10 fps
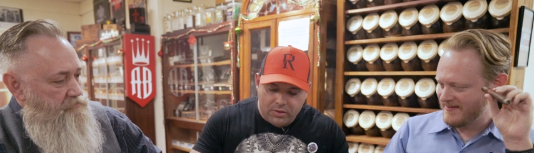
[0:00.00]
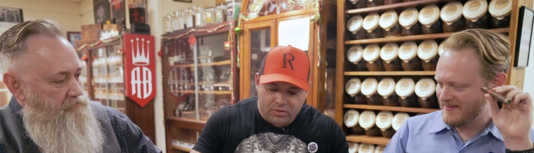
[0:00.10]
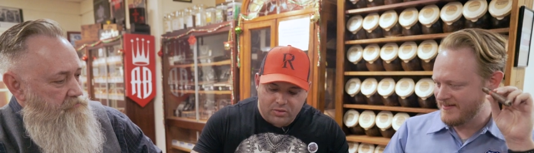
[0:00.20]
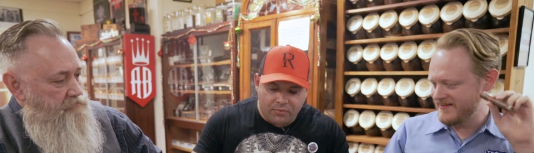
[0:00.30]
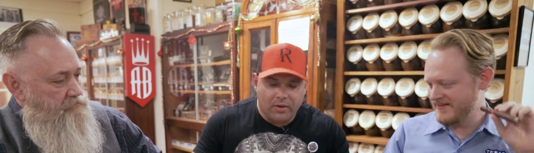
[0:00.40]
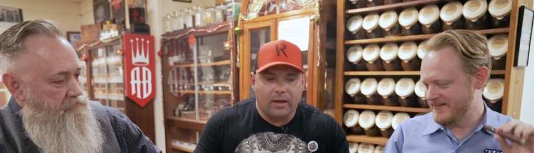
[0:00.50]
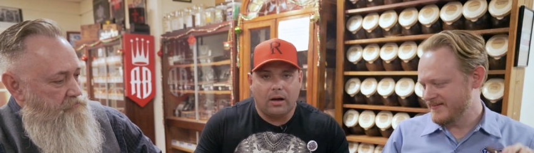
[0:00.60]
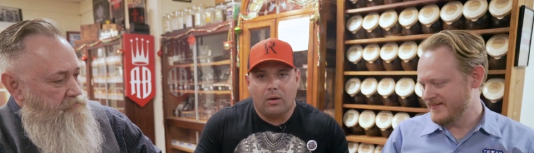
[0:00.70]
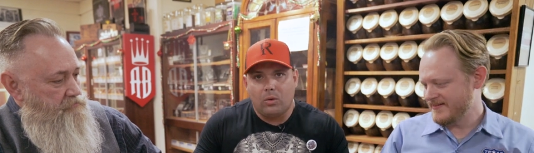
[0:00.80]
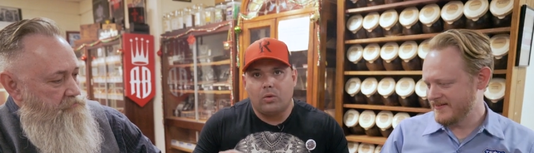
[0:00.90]
Speaker 1: regions of
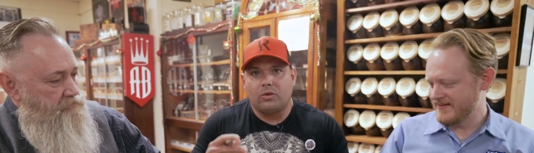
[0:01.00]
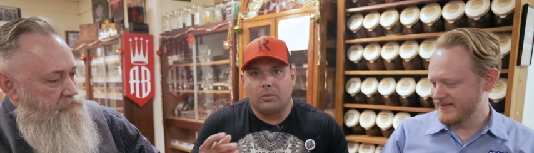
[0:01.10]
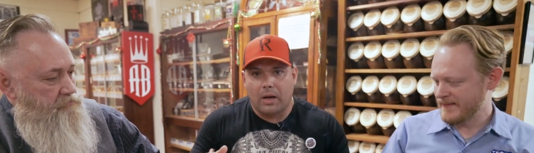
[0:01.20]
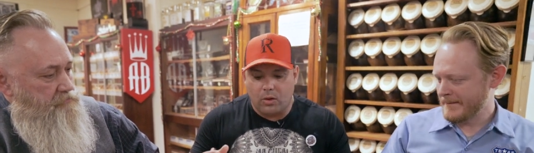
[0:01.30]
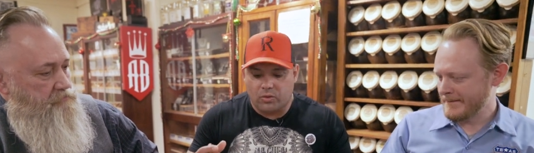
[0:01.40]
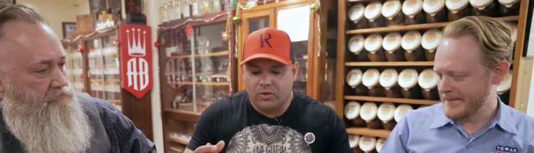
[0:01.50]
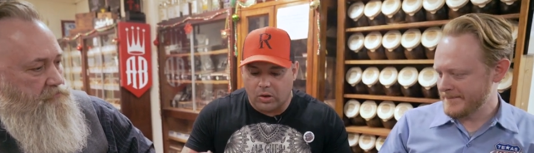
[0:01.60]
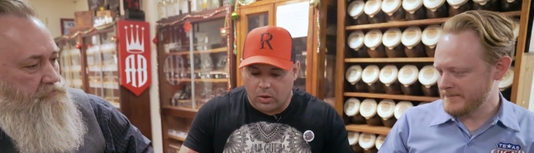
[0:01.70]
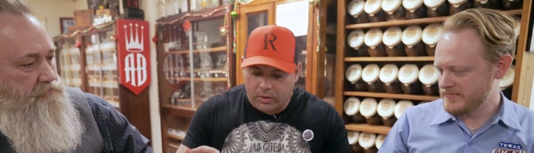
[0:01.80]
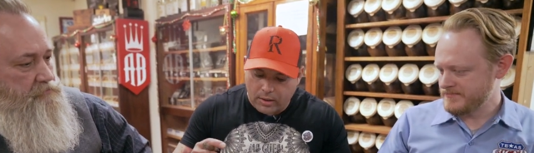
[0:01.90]
Nicaragua where tobacco is
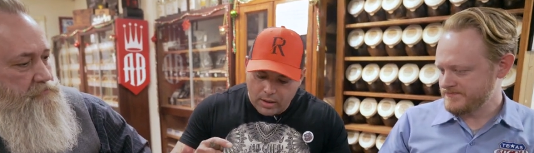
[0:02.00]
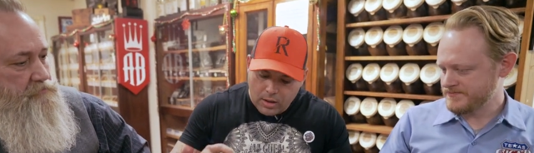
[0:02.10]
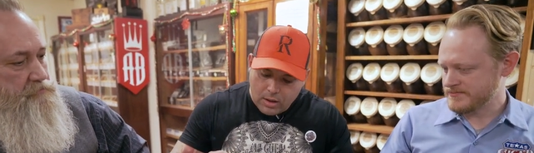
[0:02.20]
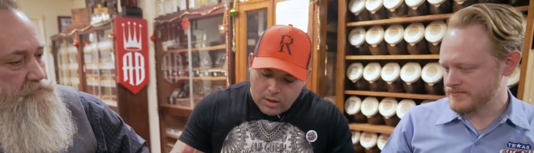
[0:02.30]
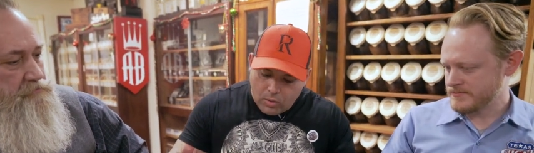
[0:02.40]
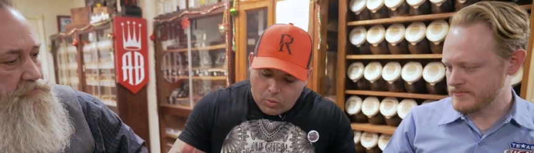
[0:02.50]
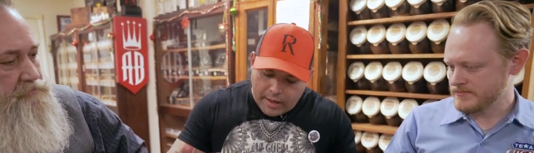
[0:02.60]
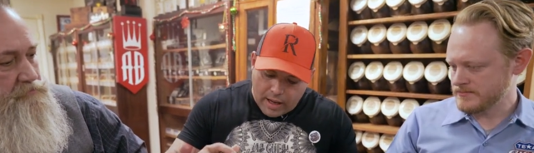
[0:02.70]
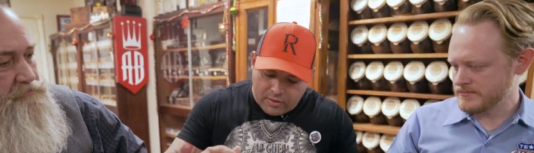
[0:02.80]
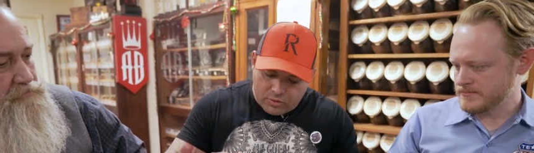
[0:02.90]
grown. We have